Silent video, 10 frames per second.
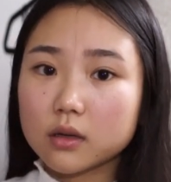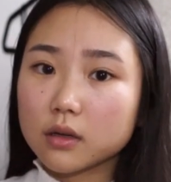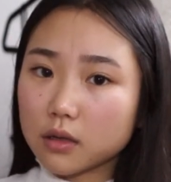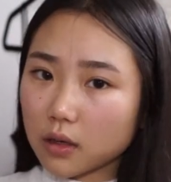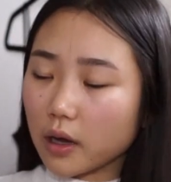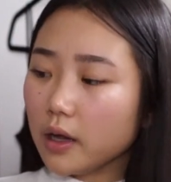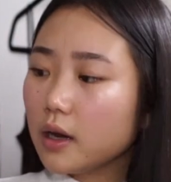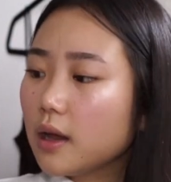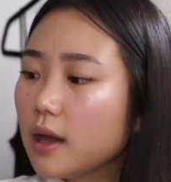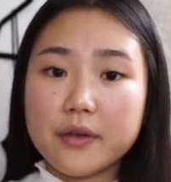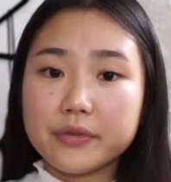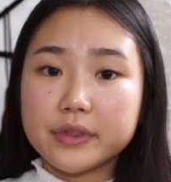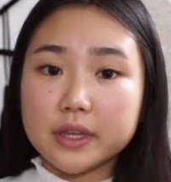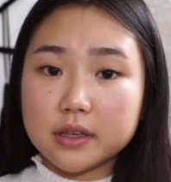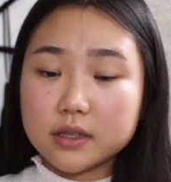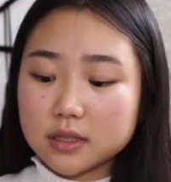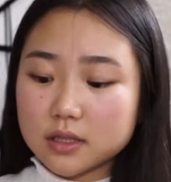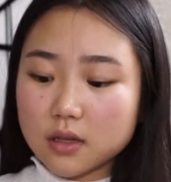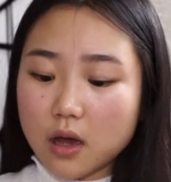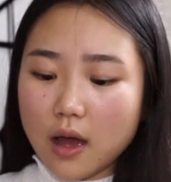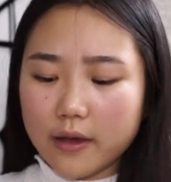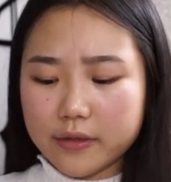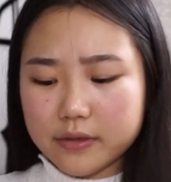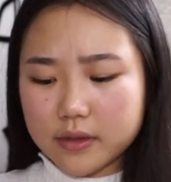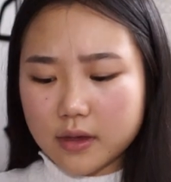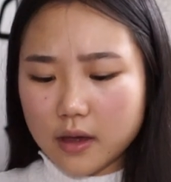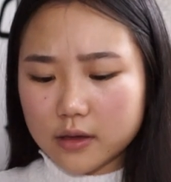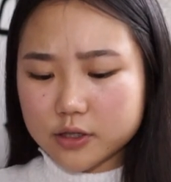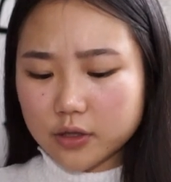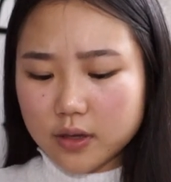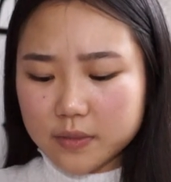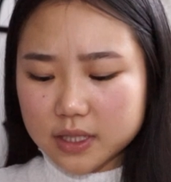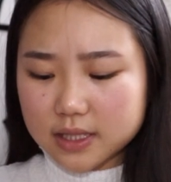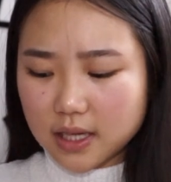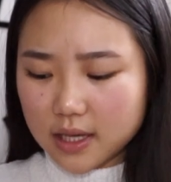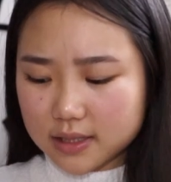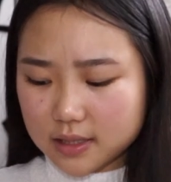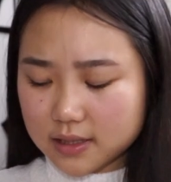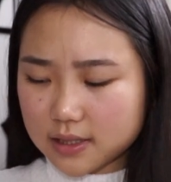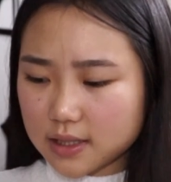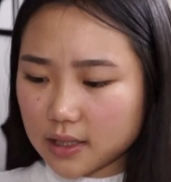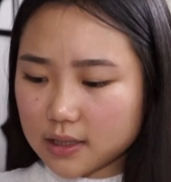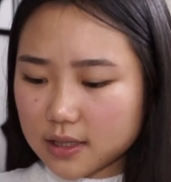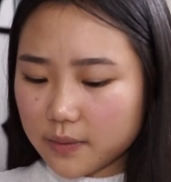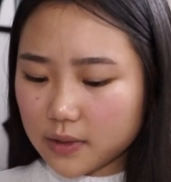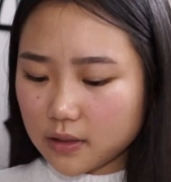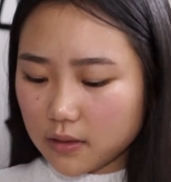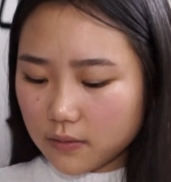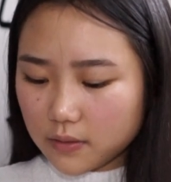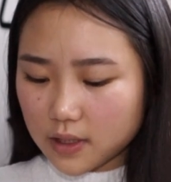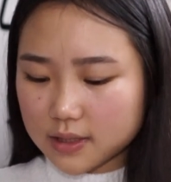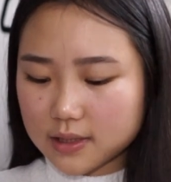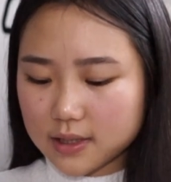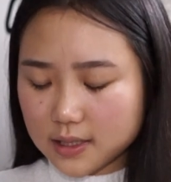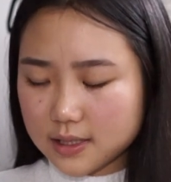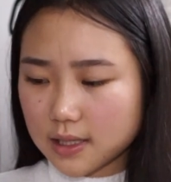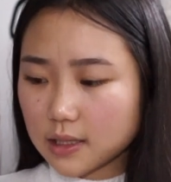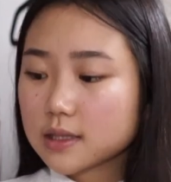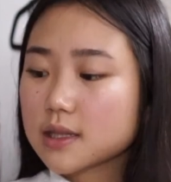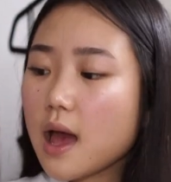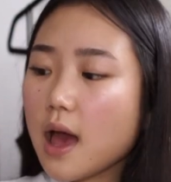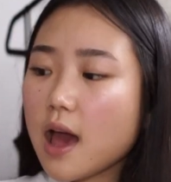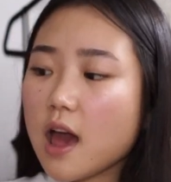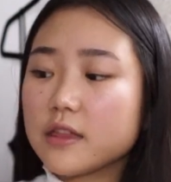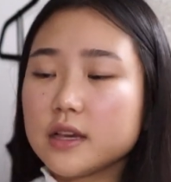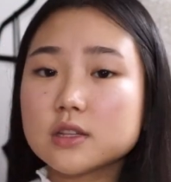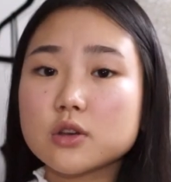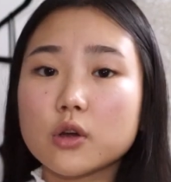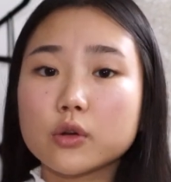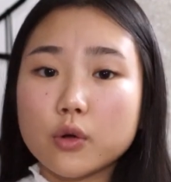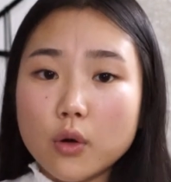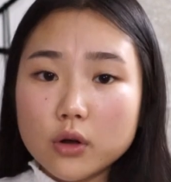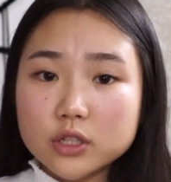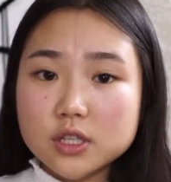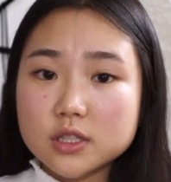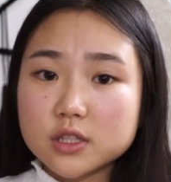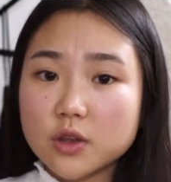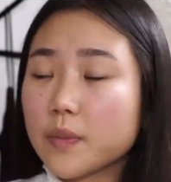a lot and these I think I took them in size 6 I believe yes size 6 and these are gorgeous to